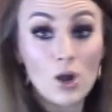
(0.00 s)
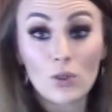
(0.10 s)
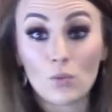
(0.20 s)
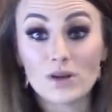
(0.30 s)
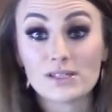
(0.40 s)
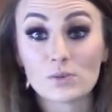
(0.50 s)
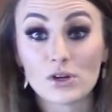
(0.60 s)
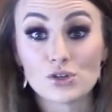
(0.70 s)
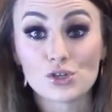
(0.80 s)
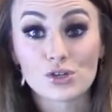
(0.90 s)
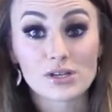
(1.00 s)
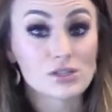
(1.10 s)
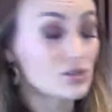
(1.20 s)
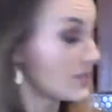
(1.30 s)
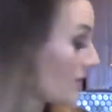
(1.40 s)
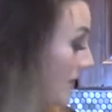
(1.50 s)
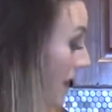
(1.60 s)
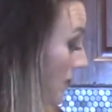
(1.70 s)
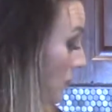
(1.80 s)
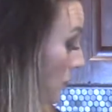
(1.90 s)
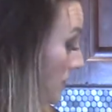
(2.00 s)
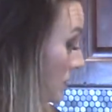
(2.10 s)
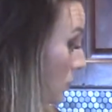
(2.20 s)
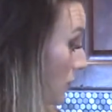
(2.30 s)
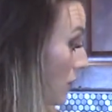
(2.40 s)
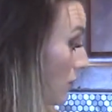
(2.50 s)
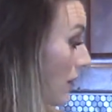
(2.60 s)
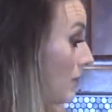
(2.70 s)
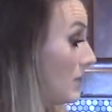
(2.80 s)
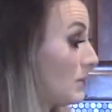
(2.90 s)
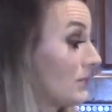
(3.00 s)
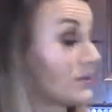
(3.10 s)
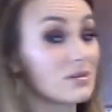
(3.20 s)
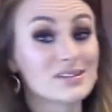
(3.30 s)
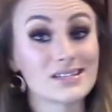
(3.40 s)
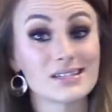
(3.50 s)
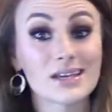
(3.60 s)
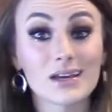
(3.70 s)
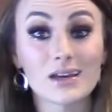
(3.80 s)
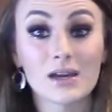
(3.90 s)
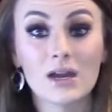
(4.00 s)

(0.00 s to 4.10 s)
The ones where you stress yourself out, the ones where you're around people that are sick,